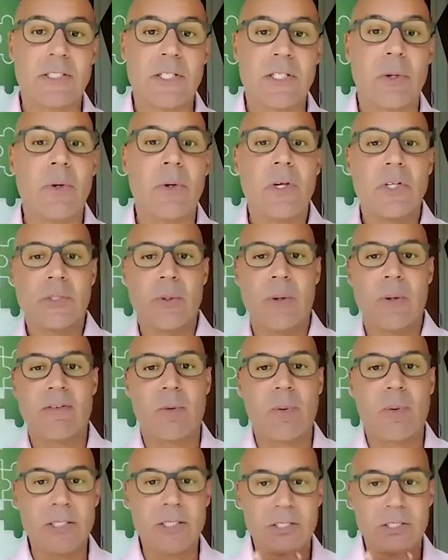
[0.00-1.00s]
So, so we have
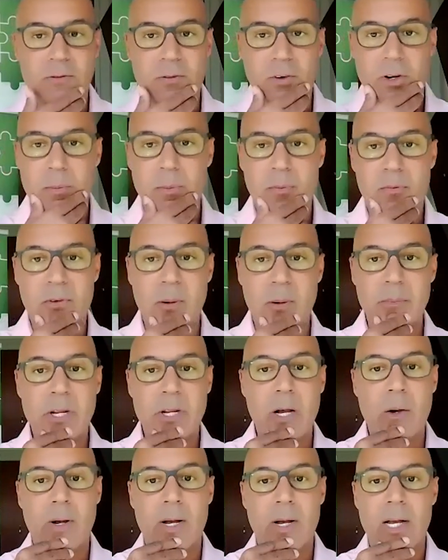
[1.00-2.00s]
a question from, from
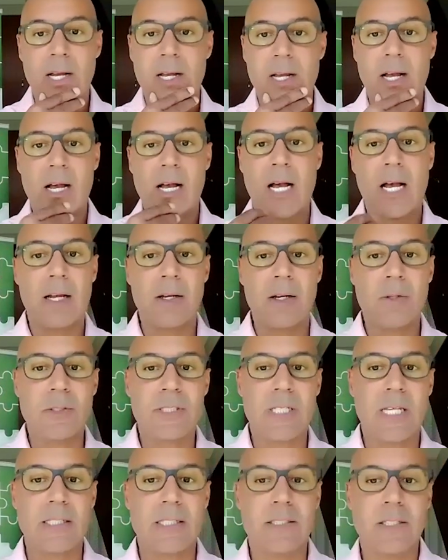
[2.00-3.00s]
Noah, uh, who
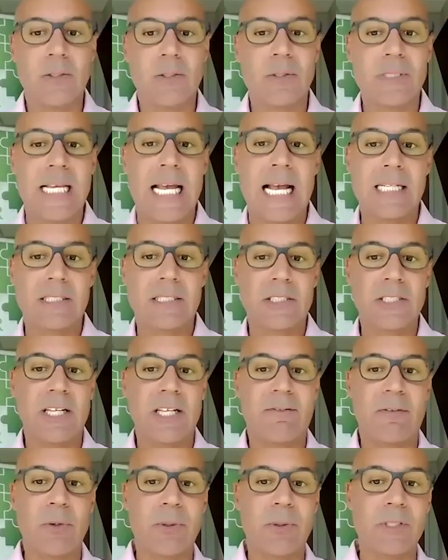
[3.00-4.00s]
says, who asks
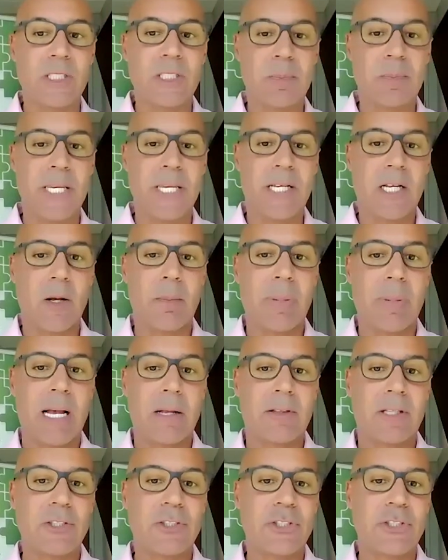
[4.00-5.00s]
if you can speak
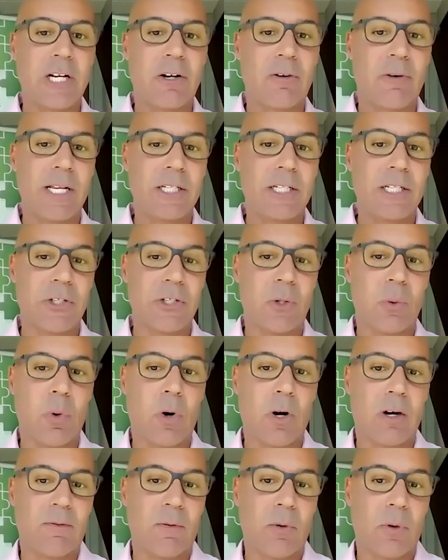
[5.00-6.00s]
about the generational
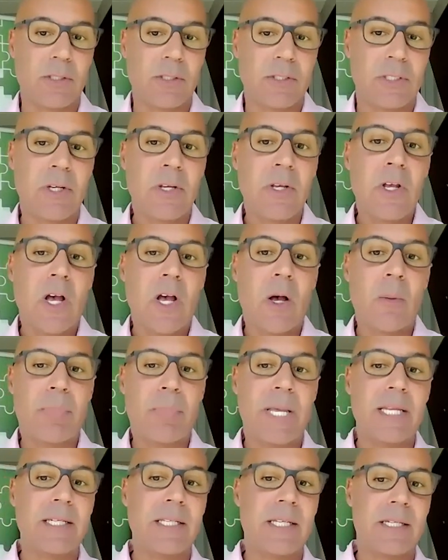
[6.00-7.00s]
workforce
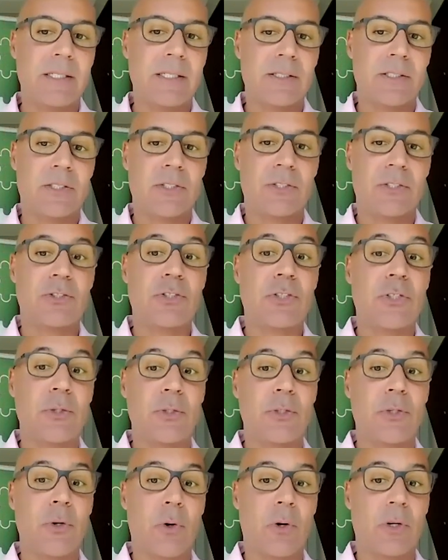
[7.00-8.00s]
opinions to
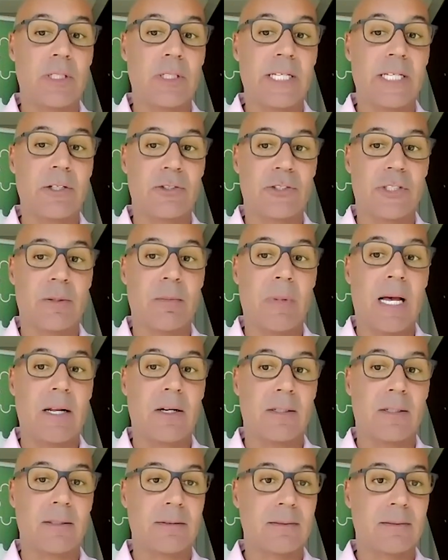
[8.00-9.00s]
your leadership
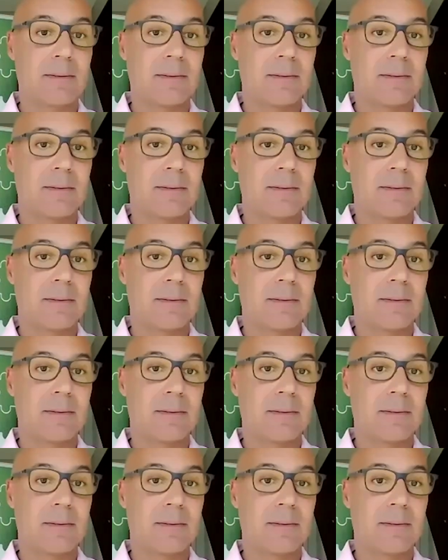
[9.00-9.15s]
model.